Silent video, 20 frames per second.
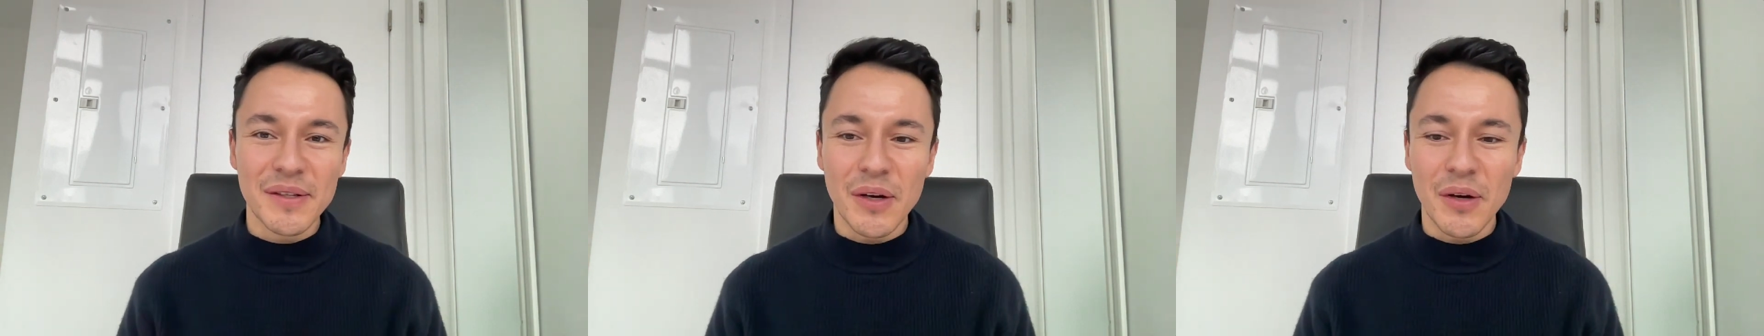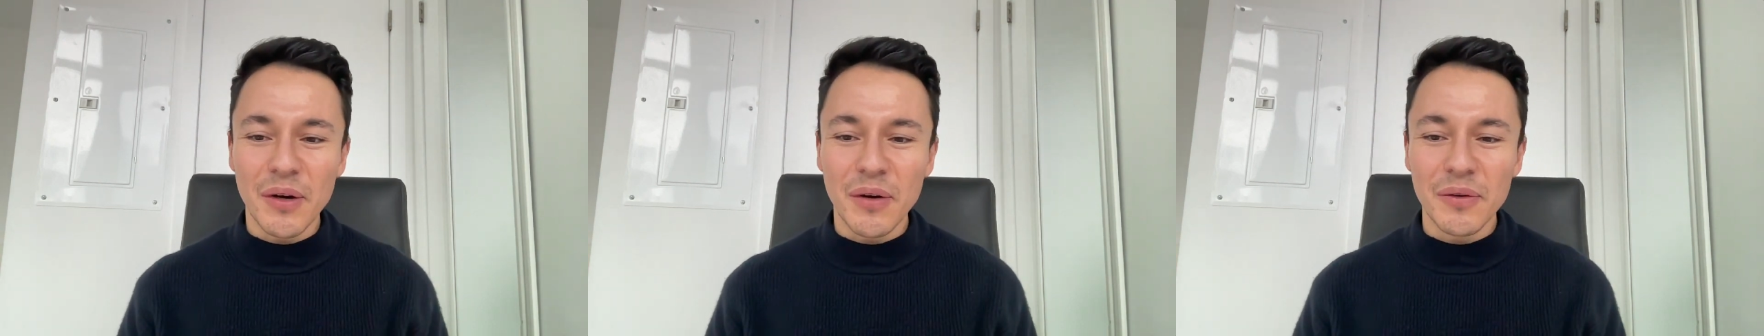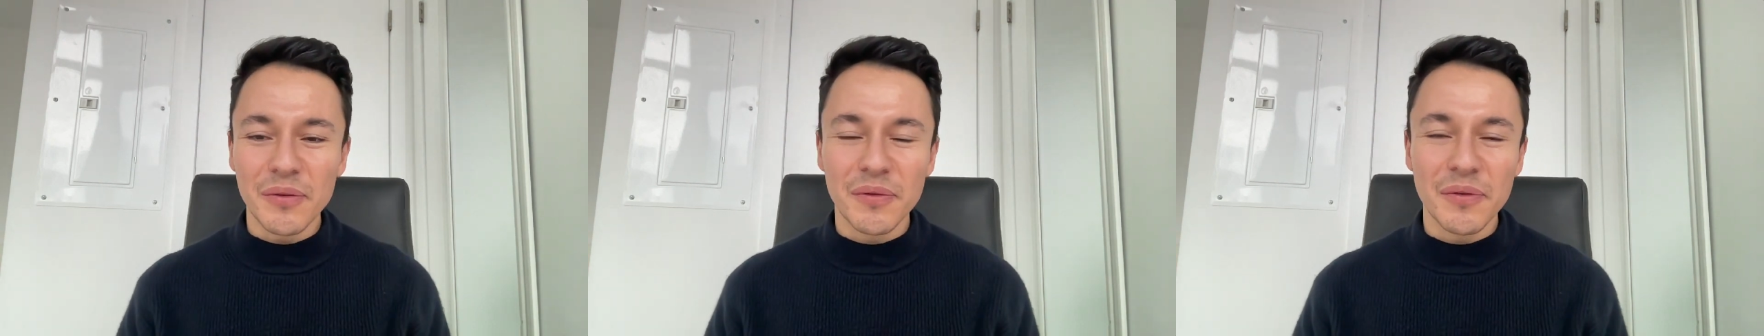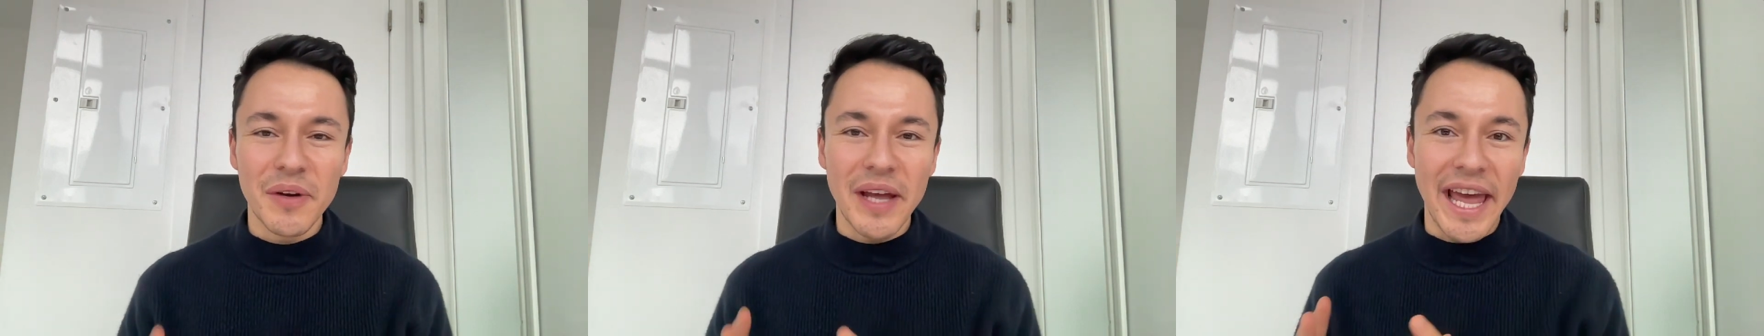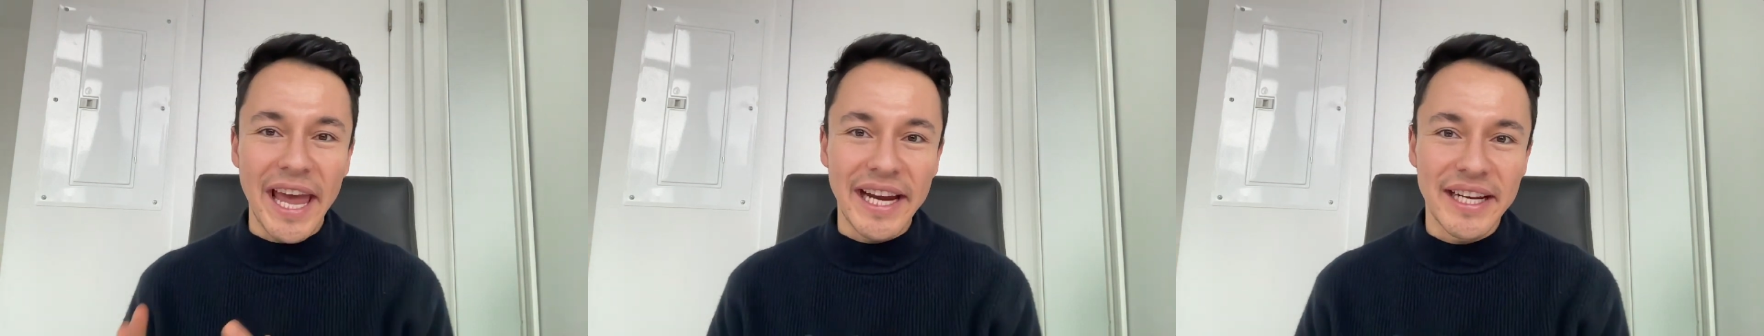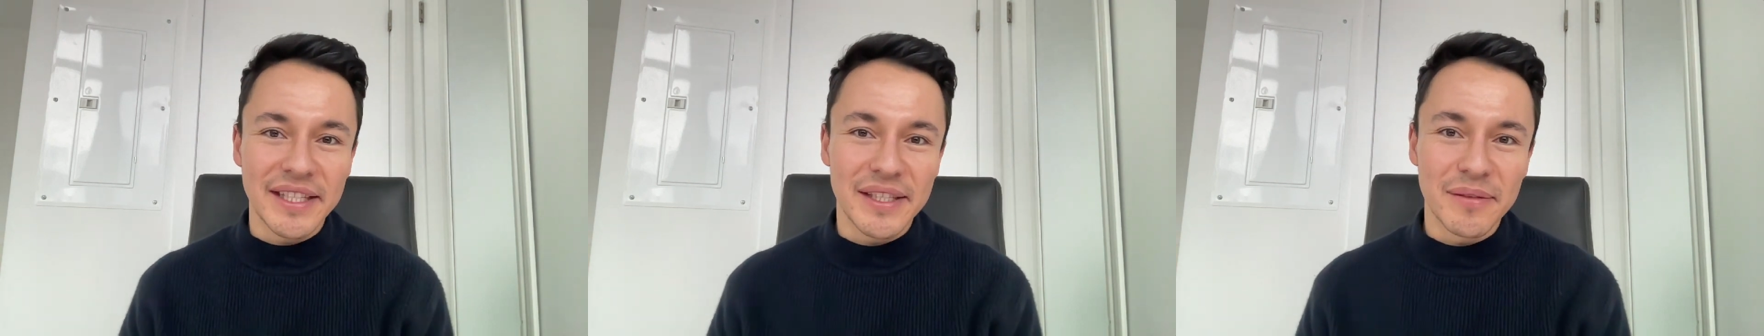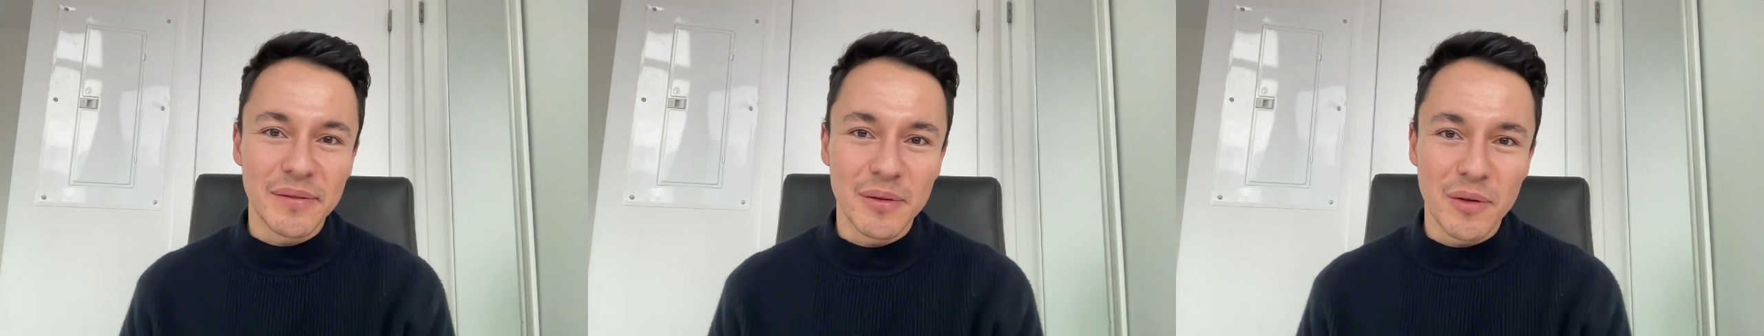of
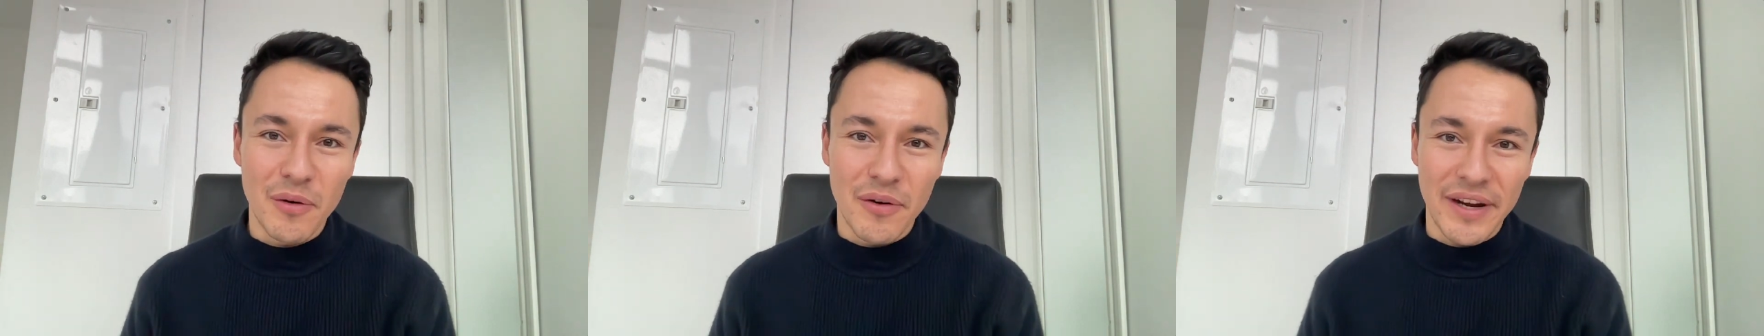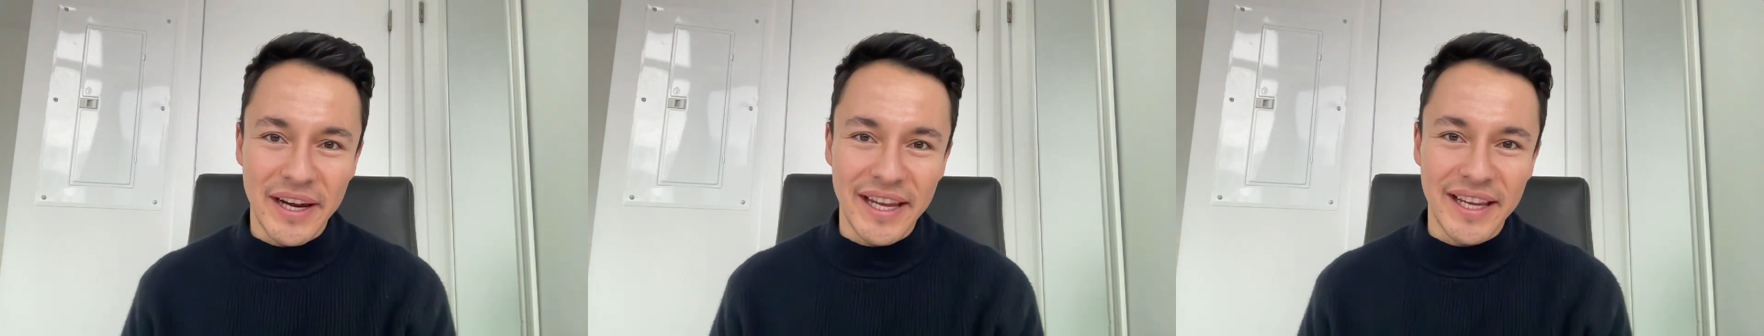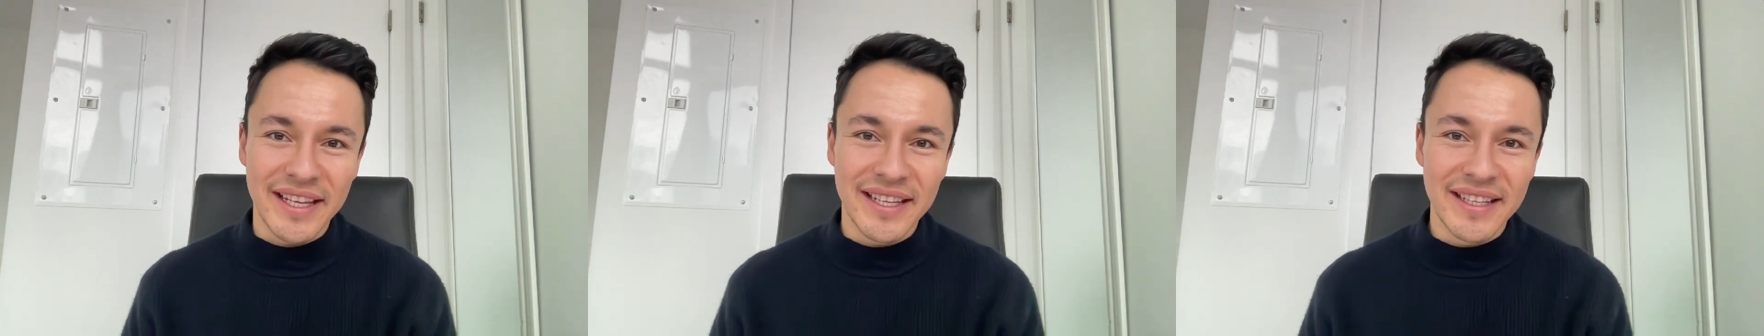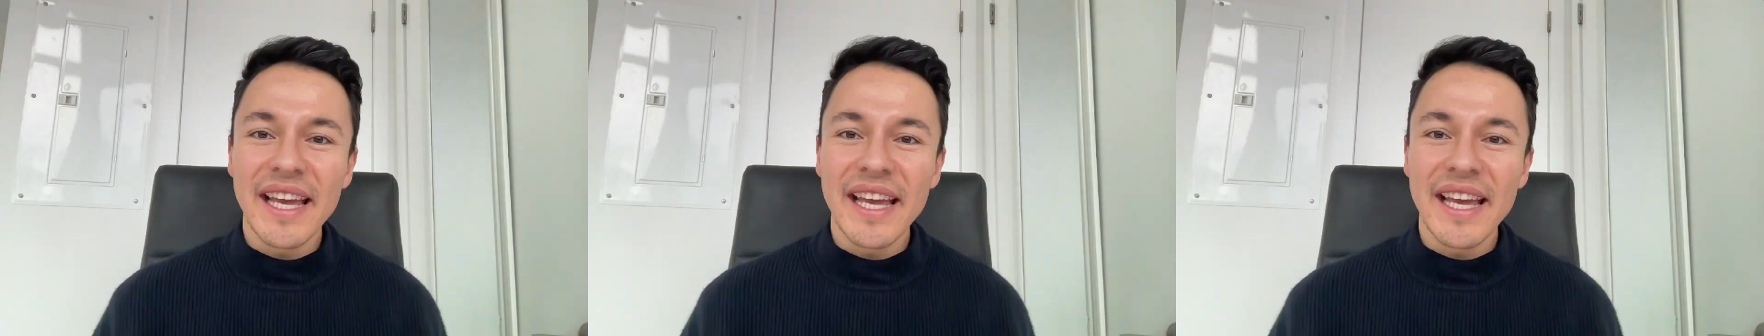active learning.